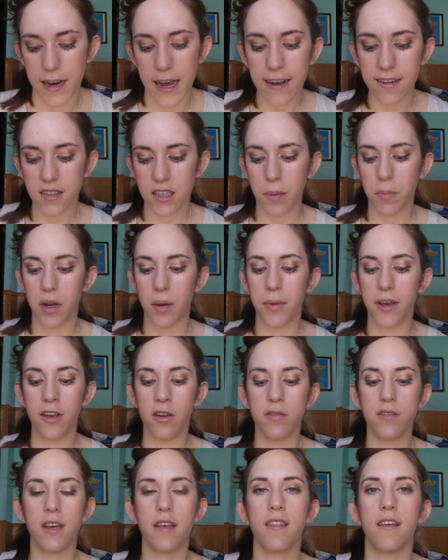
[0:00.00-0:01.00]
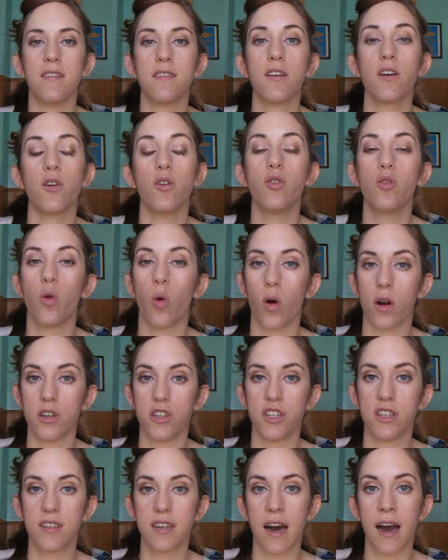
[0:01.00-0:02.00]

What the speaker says: Next, I'm going to be using this gorgeous